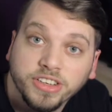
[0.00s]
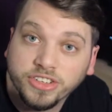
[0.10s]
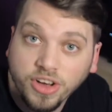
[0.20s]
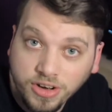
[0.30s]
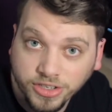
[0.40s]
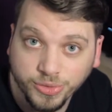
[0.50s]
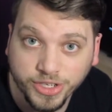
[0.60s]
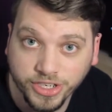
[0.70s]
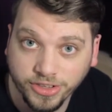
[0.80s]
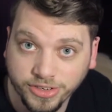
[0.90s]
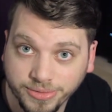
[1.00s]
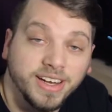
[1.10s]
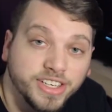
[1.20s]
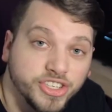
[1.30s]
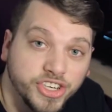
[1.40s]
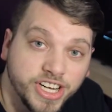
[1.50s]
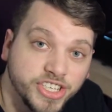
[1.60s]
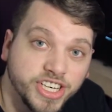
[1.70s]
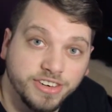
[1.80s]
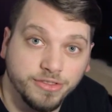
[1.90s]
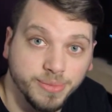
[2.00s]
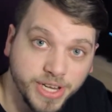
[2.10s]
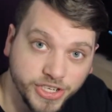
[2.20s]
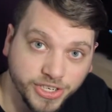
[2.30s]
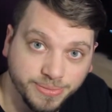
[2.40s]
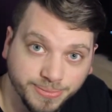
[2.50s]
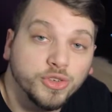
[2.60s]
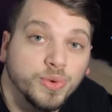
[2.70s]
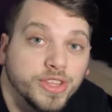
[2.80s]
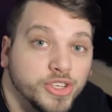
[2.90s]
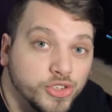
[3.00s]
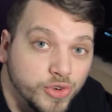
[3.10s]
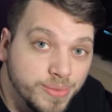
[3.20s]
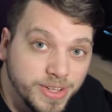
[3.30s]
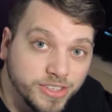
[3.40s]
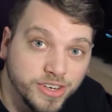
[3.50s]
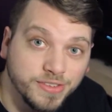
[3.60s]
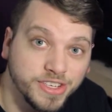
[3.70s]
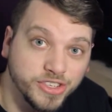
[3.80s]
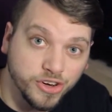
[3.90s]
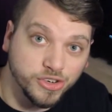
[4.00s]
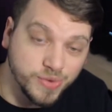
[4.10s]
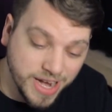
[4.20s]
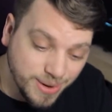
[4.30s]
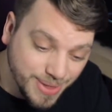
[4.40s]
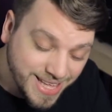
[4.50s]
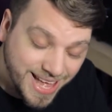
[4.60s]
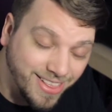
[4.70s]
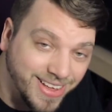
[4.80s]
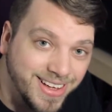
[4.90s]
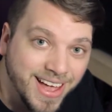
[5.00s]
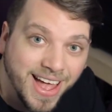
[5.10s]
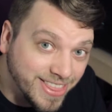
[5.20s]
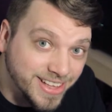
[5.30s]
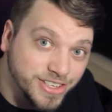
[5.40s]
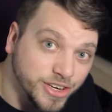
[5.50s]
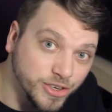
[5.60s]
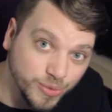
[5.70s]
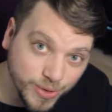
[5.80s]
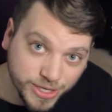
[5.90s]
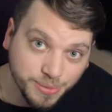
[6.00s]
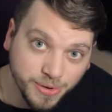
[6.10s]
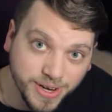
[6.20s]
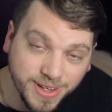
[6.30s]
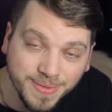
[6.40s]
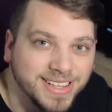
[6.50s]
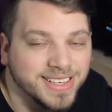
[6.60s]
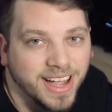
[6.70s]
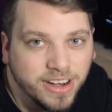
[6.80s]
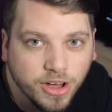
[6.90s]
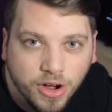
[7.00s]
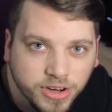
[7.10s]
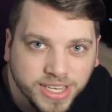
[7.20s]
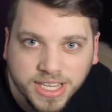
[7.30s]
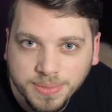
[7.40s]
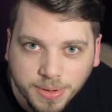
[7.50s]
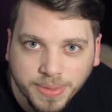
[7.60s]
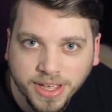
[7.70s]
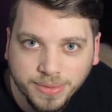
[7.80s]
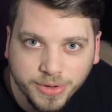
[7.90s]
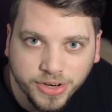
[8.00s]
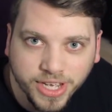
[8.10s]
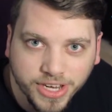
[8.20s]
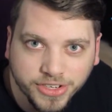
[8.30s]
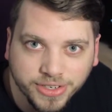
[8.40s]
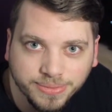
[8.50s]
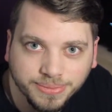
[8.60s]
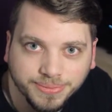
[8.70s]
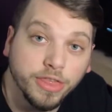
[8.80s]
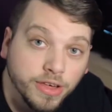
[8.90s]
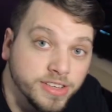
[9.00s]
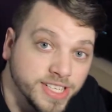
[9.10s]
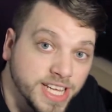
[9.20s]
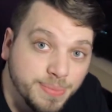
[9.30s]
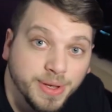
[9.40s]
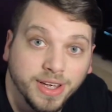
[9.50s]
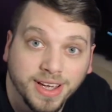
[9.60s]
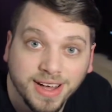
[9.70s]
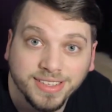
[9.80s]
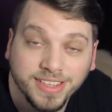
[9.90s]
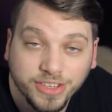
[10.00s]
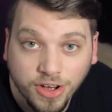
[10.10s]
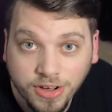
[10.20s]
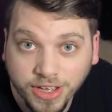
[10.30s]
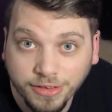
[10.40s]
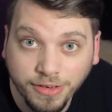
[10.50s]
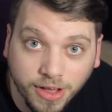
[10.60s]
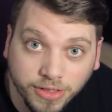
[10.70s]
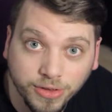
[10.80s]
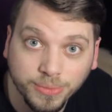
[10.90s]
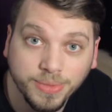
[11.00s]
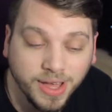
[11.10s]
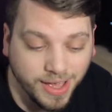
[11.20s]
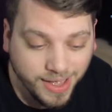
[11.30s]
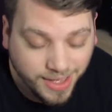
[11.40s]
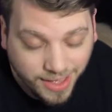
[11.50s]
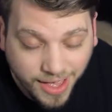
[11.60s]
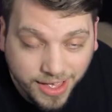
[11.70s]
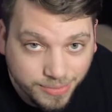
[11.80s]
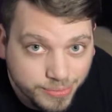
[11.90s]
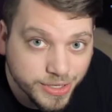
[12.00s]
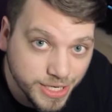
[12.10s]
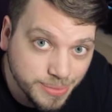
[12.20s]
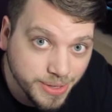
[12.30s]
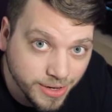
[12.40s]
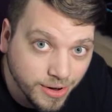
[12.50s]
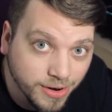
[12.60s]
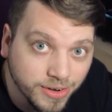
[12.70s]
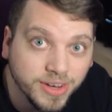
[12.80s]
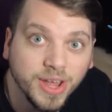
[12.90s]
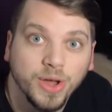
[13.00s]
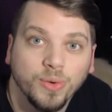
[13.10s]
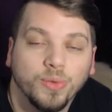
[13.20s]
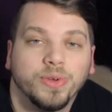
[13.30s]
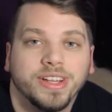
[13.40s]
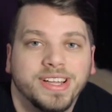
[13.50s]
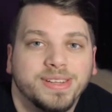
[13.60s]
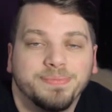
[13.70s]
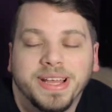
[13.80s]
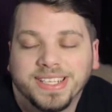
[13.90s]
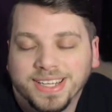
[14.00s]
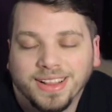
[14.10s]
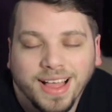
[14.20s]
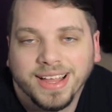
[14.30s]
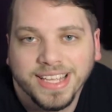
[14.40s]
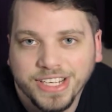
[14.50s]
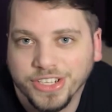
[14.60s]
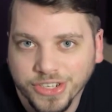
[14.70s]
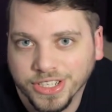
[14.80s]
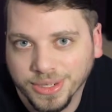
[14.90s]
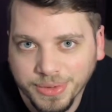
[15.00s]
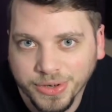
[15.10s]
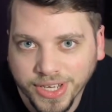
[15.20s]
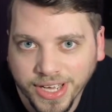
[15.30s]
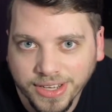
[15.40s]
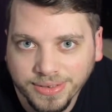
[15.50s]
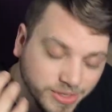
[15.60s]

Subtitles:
to talk to each other and exchange information. So when the streaming service starts randomly yelling and then starts whispering, it's kind of hard to keep up that communication. Thus, keeping a constant talking volume, aka CBR, it makes it a lot easier to communicate.